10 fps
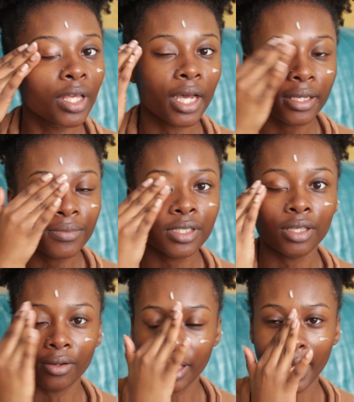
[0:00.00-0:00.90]
I am
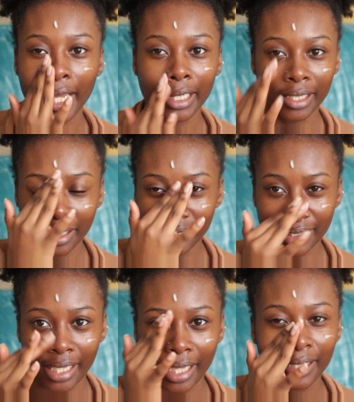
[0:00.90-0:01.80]
so glad
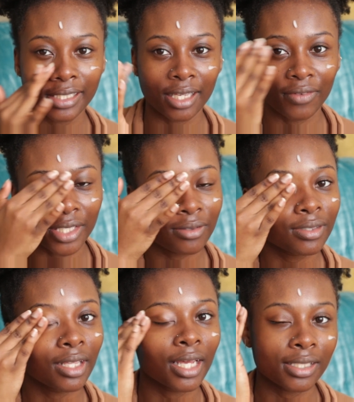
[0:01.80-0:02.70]
daylight savings
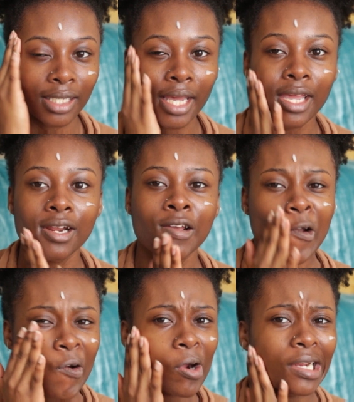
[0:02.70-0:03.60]
was last night,
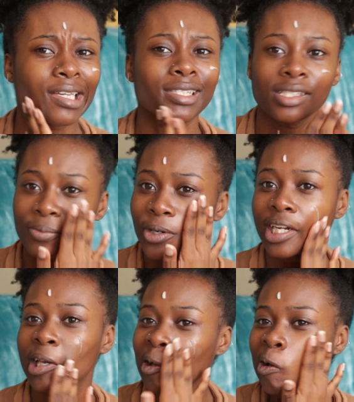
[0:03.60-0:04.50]
or I guess this
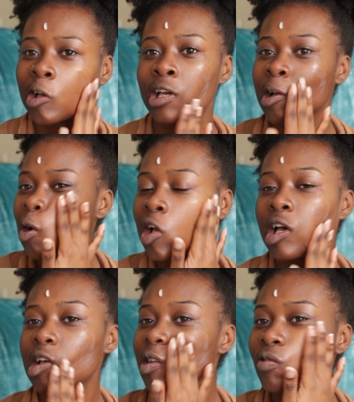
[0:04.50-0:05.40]
morning.
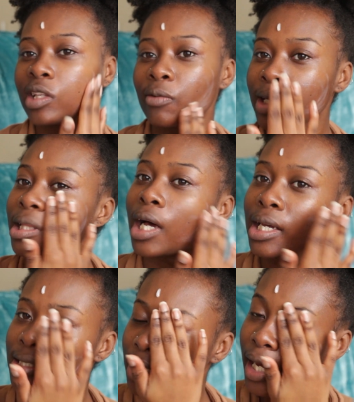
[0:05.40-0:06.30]
Even though we
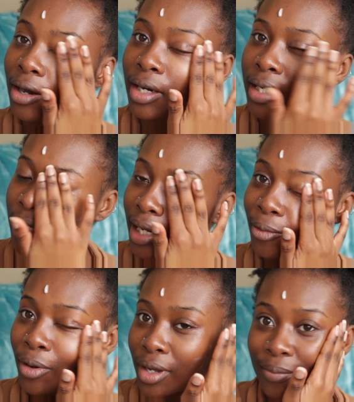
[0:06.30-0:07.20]
lost an hour and I
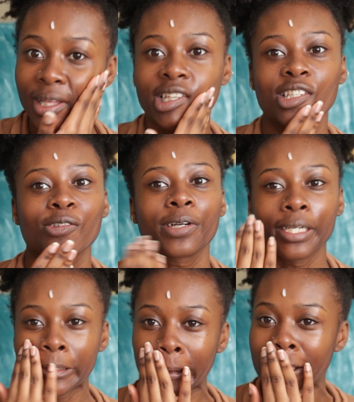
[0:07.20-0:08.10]
woke up like
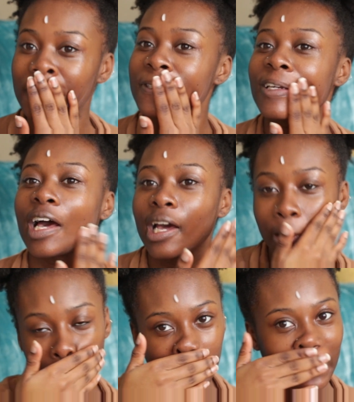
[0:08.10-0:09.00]
disoriented because I was like, I
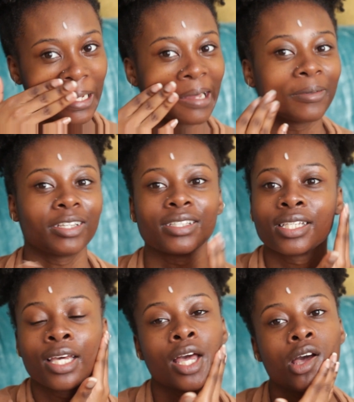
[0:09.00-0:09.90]
don't know what time it is.
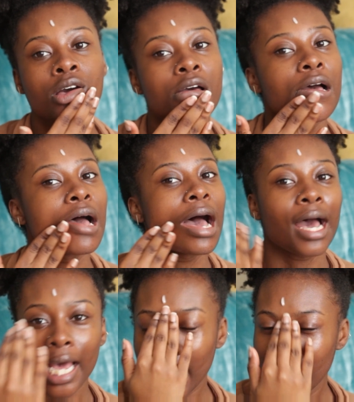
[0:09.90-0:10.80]

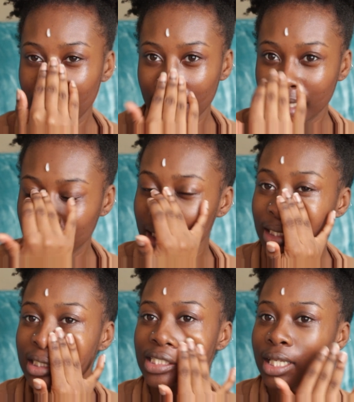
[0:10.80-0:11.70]
I
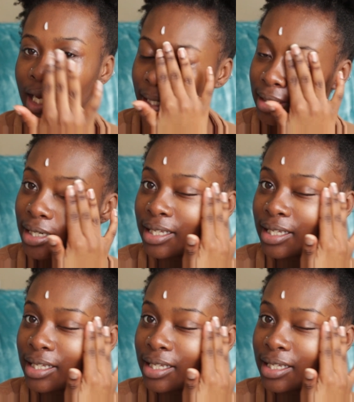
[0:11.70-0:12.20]
need sun.